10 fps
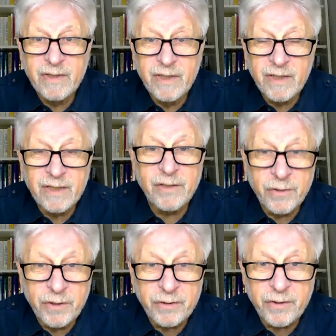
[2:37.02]
it's on
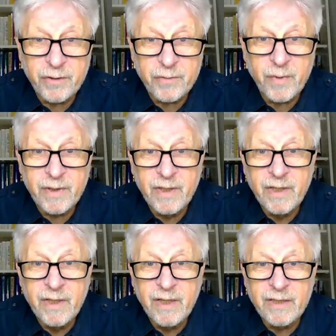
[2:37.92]
YouTube.
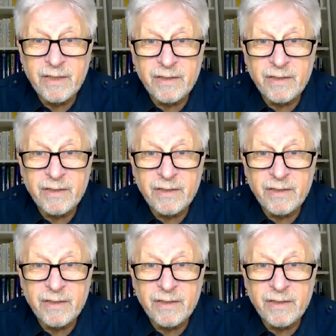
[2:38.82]
Uh,